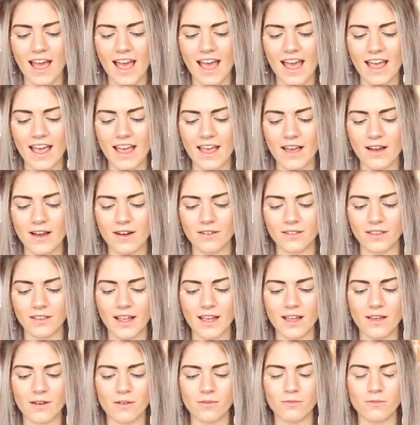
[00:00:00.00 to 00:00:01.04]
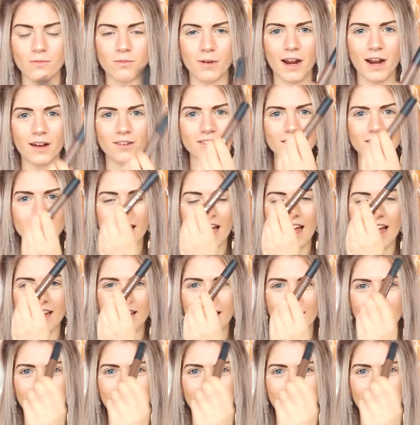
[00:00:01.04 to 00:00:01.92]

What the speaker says: a like brow set,